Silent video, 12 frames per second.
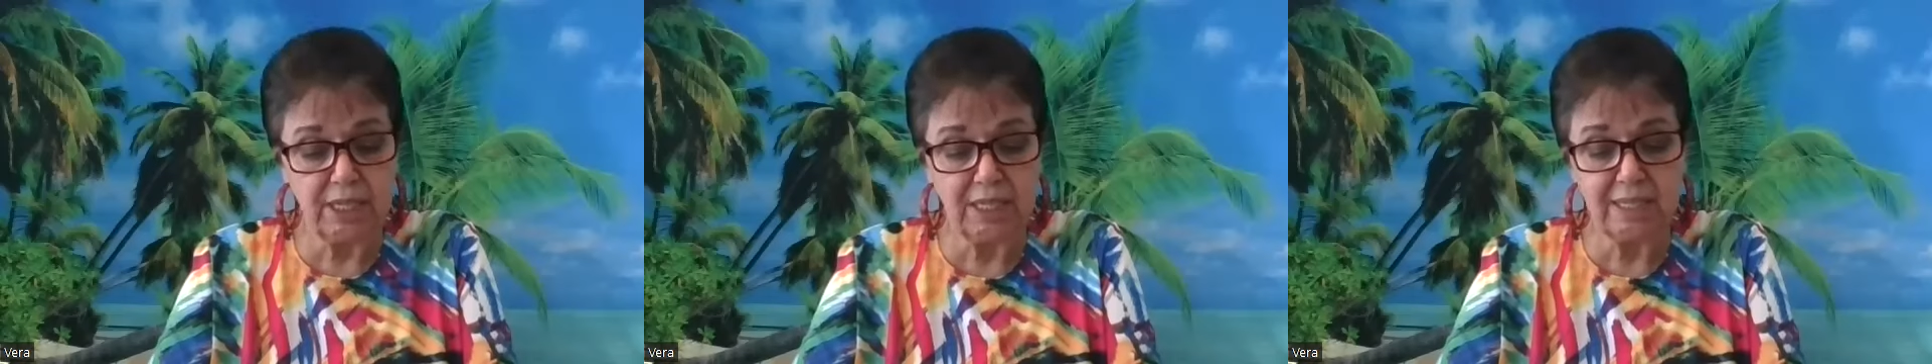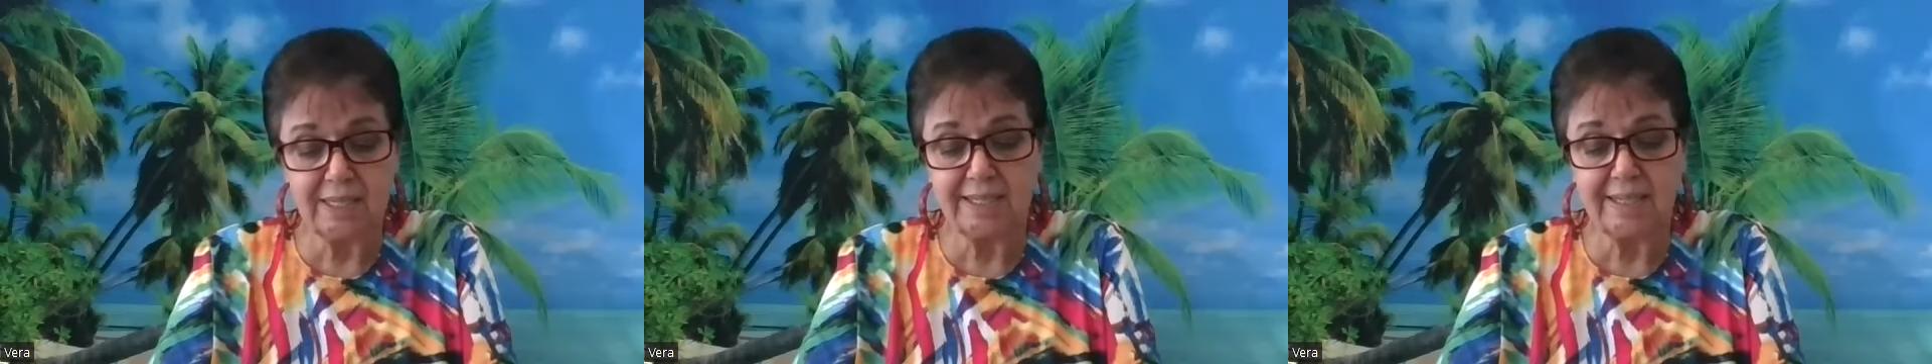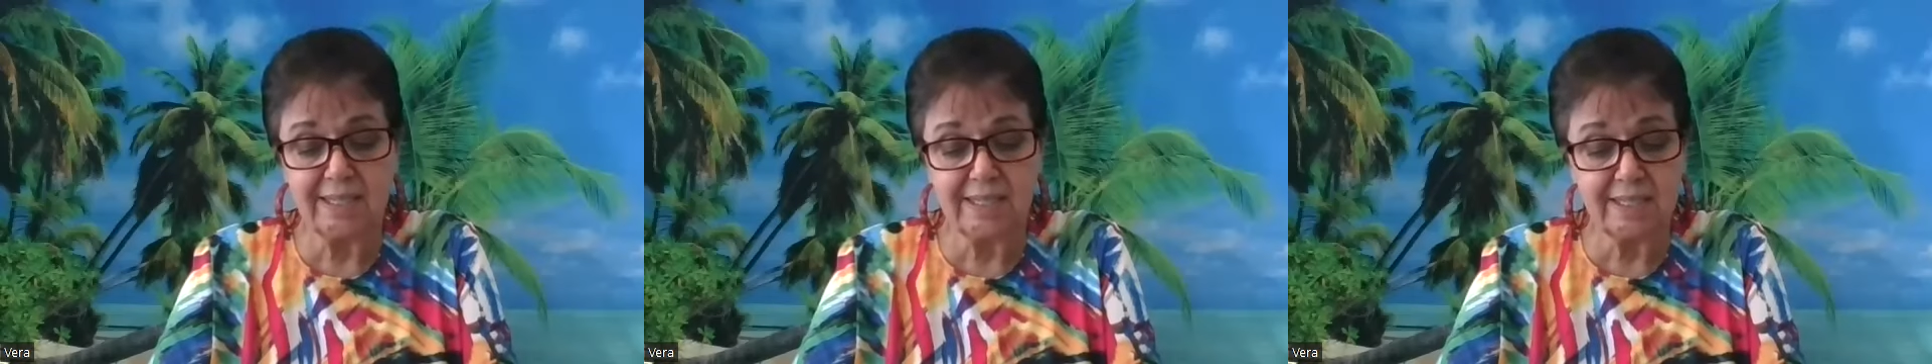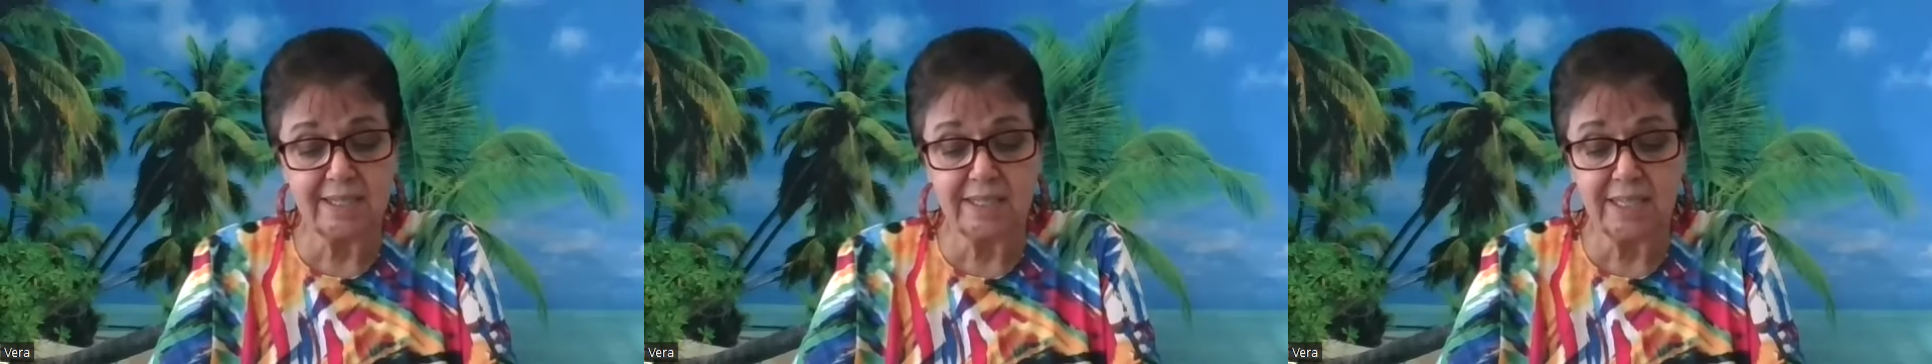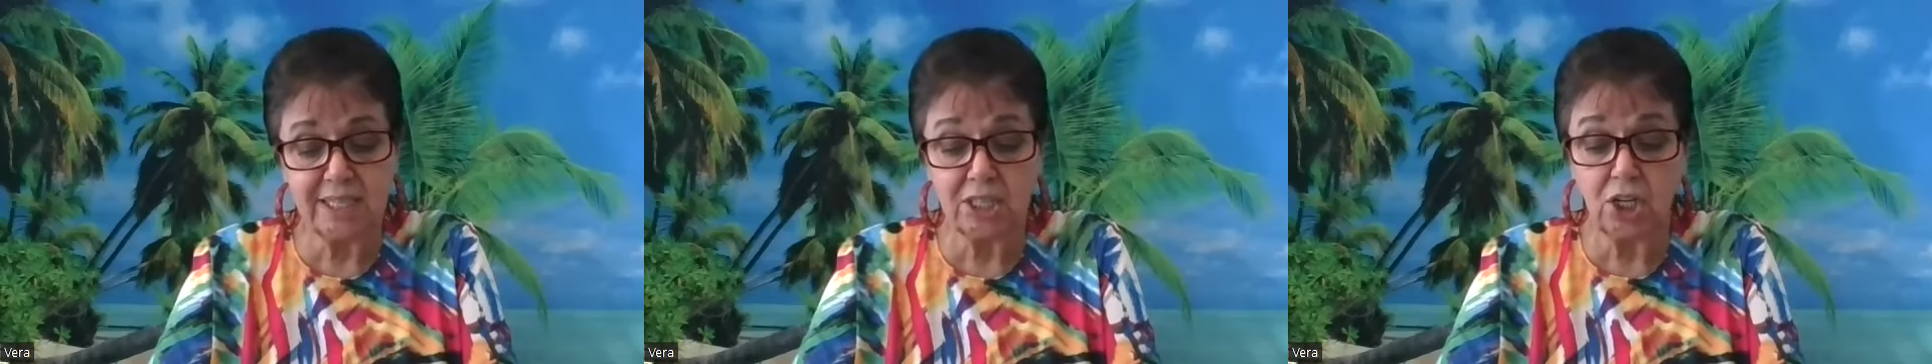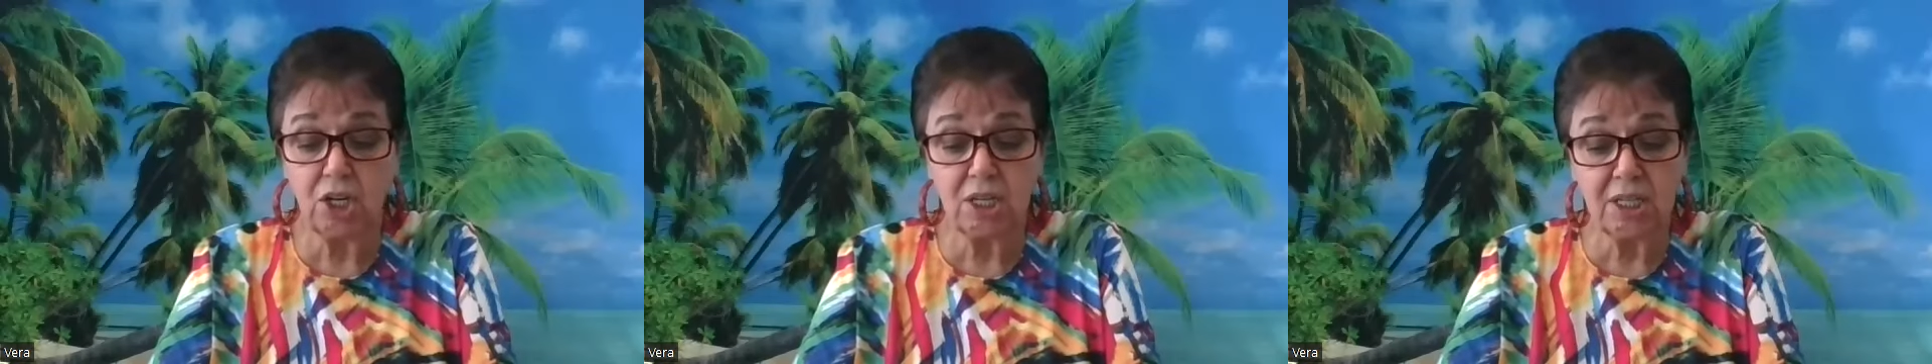It says
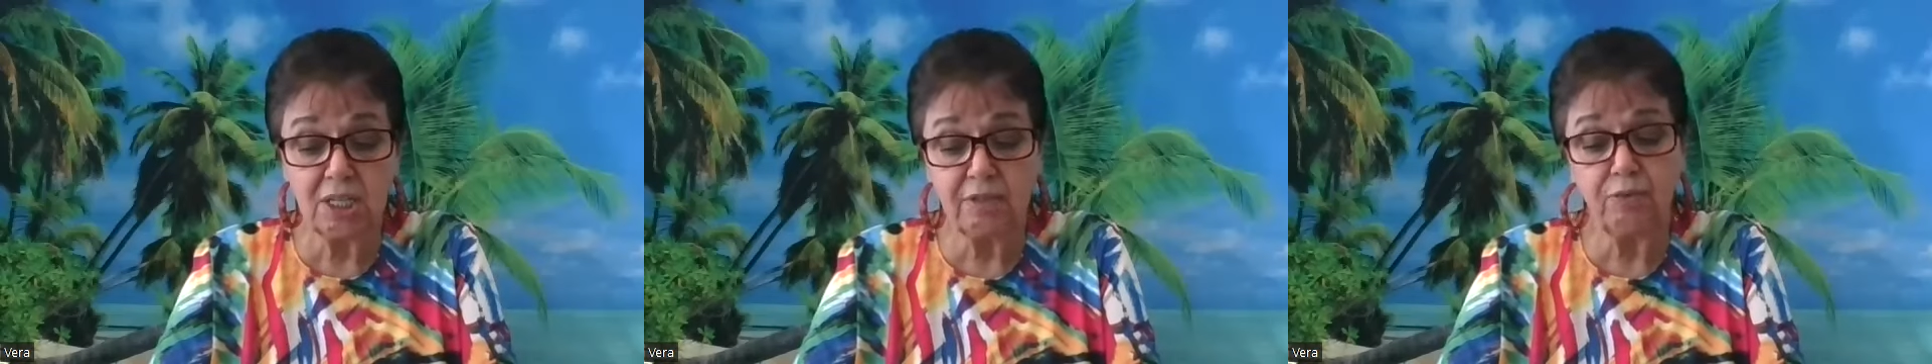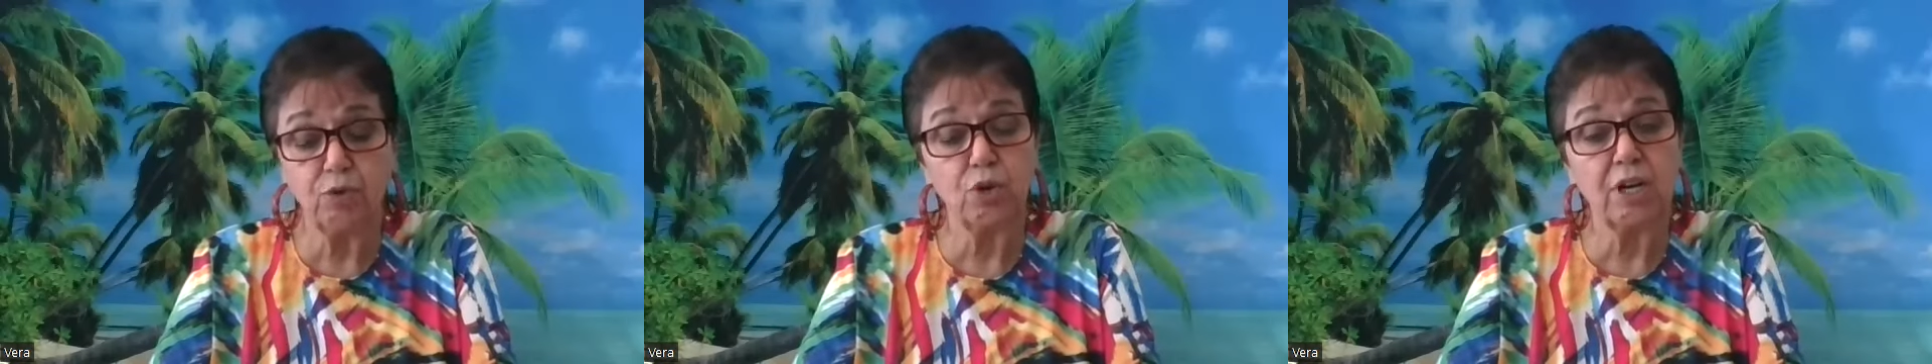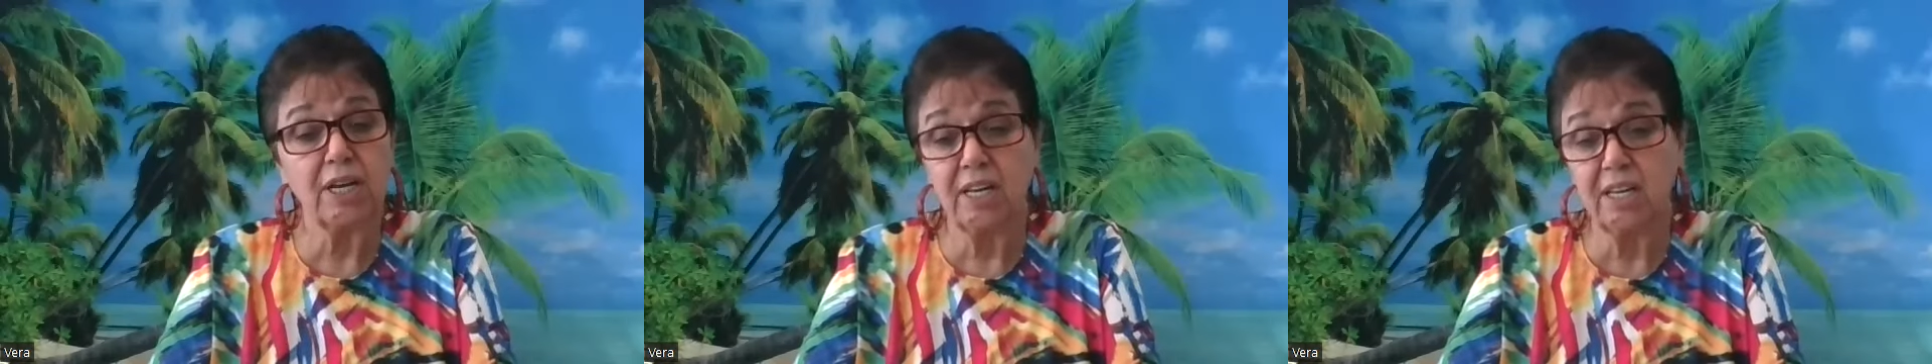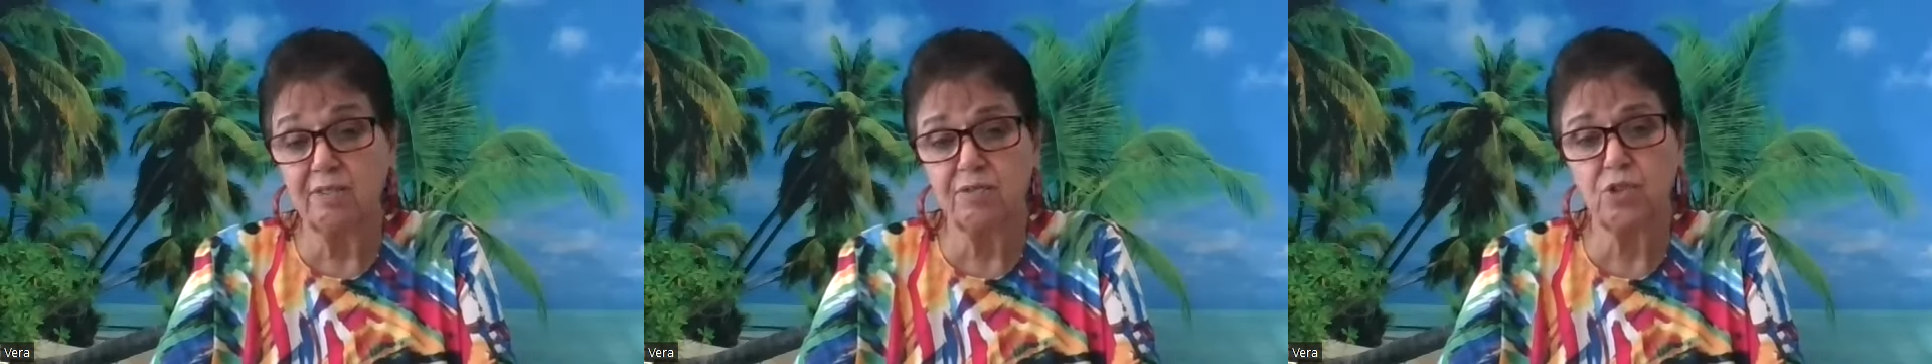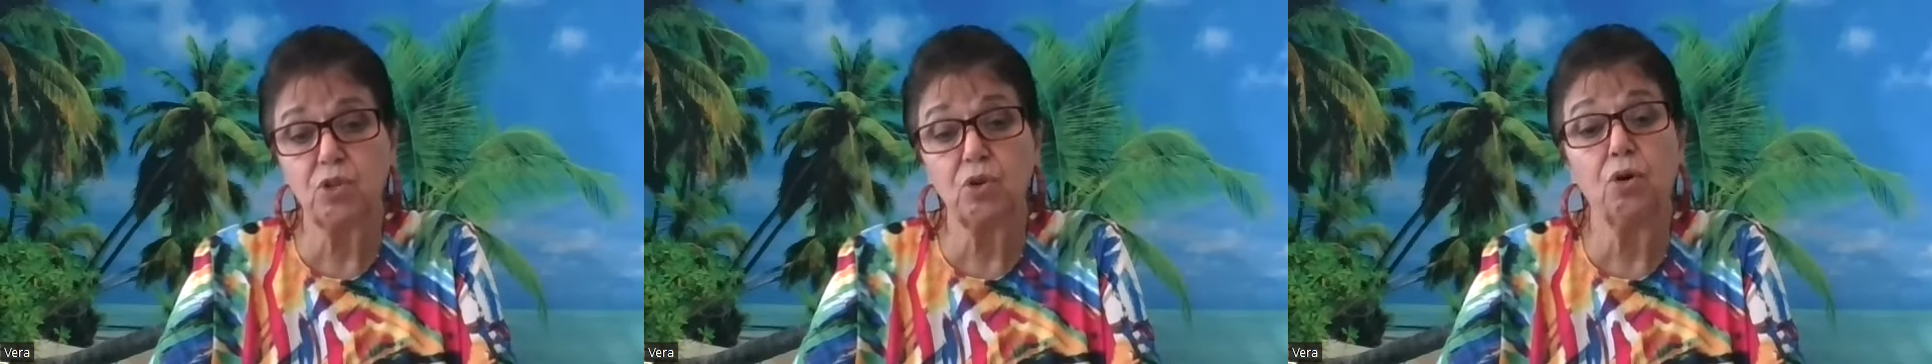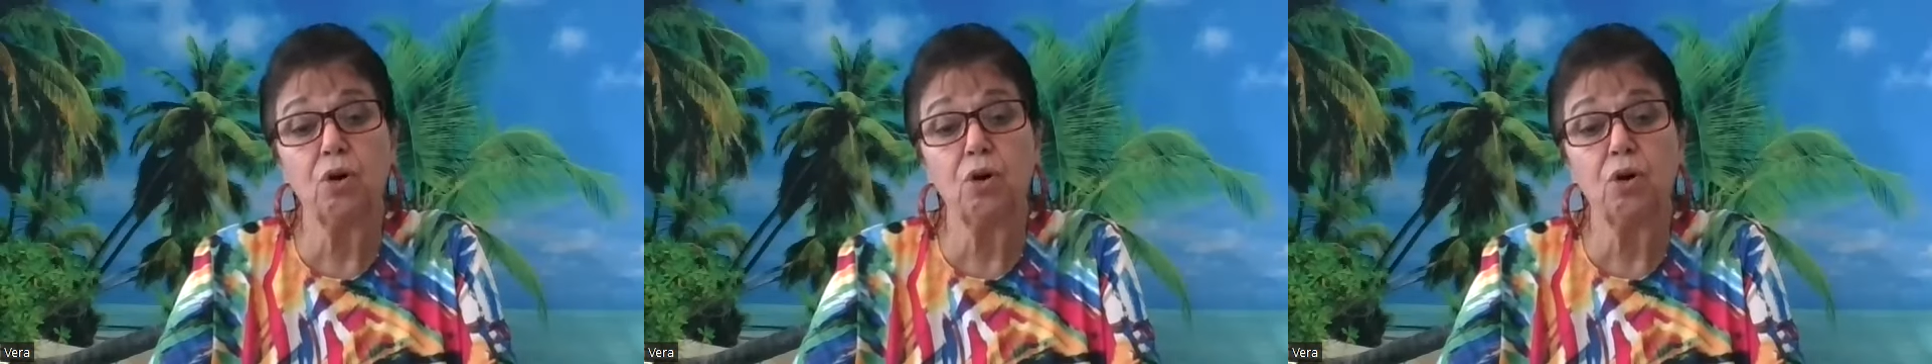that God forgives